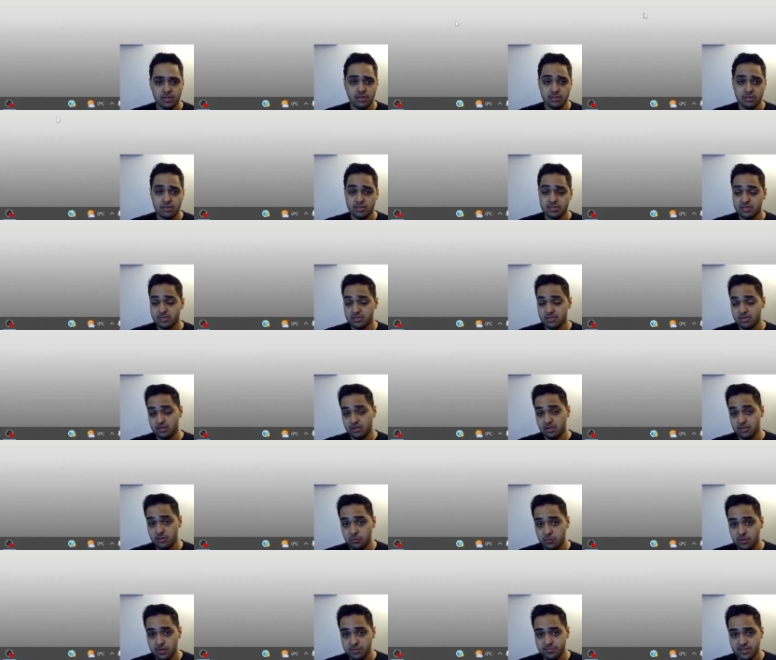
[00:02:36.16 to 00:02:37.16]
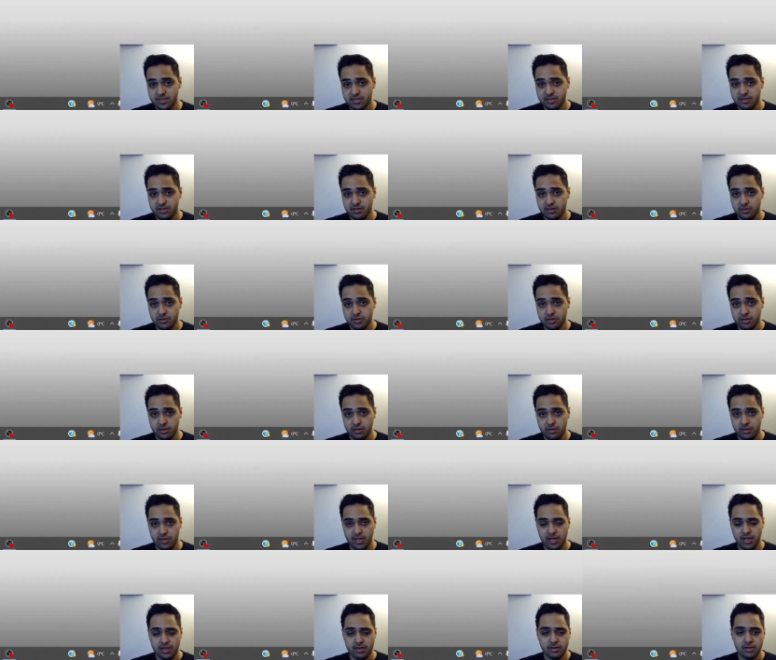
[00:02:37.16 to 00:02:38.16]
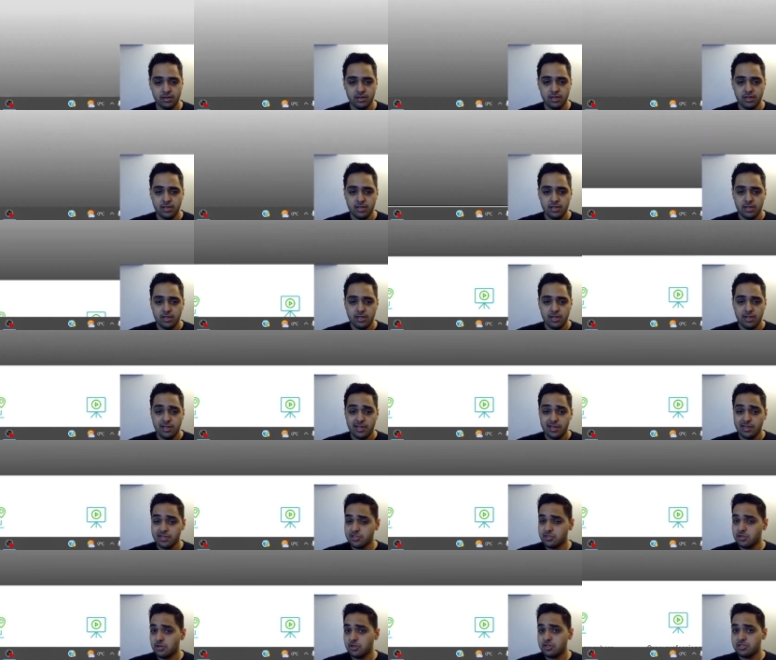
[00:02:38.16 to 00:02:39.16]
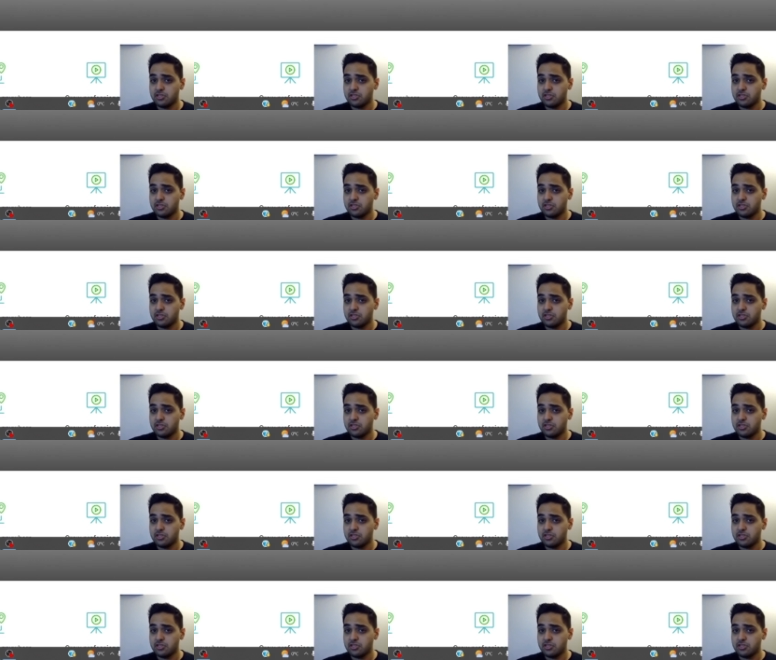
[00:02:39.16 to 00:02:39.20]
this is another website that you can look at. It is not